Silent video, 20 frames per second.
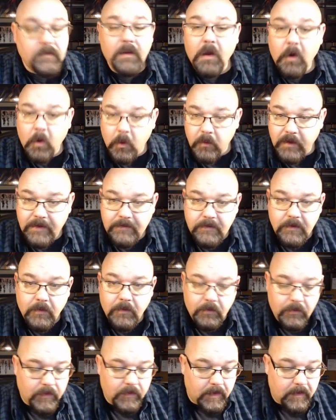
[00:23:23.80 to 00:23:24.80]
that's
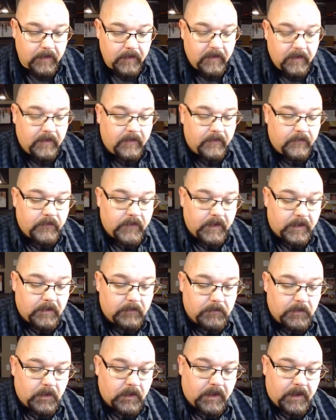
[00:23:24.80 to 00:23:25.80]
another thing that
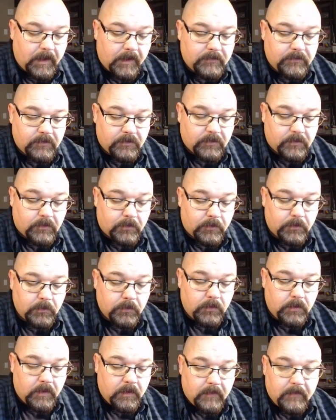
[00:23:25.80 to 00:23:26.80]
communicates
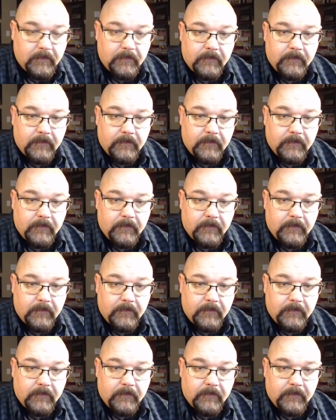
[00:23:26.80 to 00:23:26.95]
through